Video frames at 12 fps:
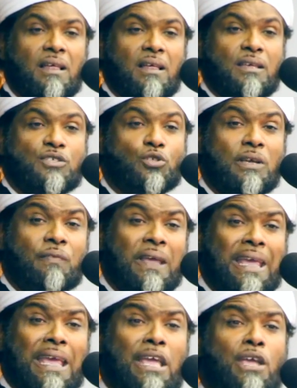So if
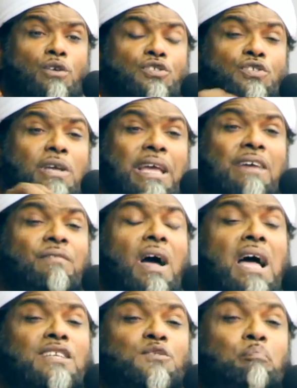He used to give
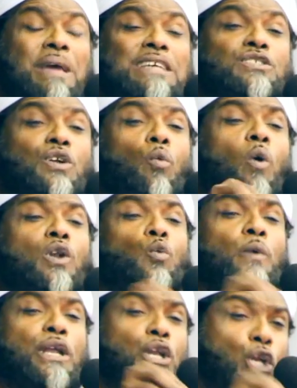us based on what
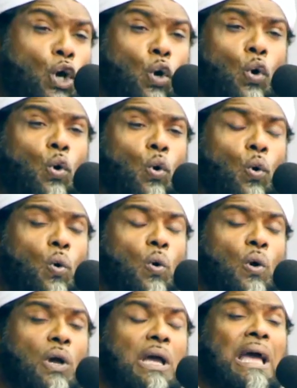we do
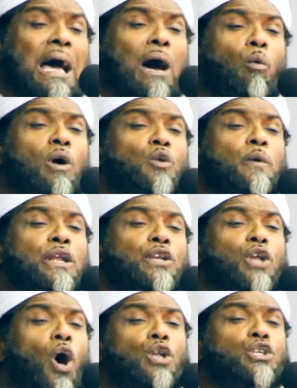and what we
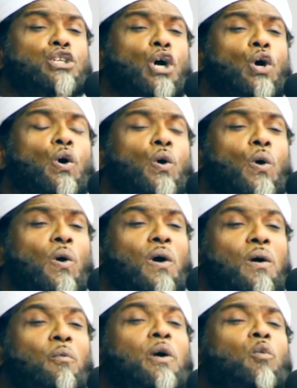don't do,
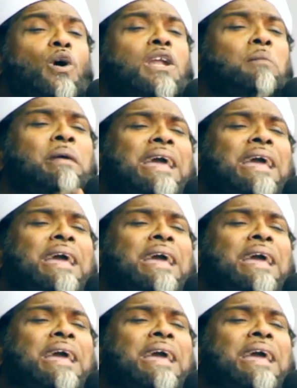we wouldn't be